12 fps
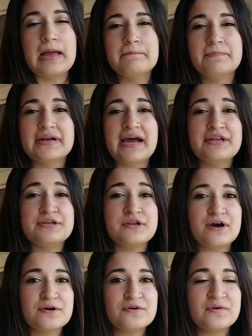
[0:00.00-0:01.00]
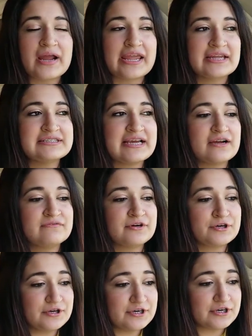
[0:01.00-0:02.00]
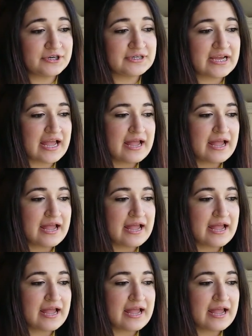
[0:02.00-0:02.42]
But I know and have heard